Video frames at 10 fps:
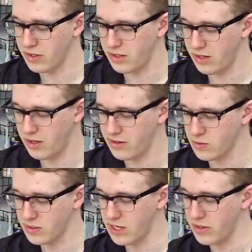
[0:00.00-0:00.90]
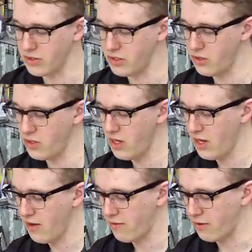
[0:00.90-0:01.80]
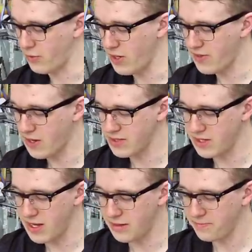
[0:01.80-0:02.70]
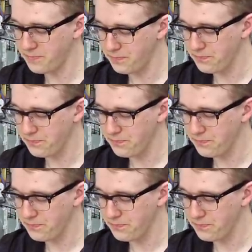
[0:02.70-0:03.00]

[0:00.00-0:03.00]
Here, this one's out in June for three thousand yen.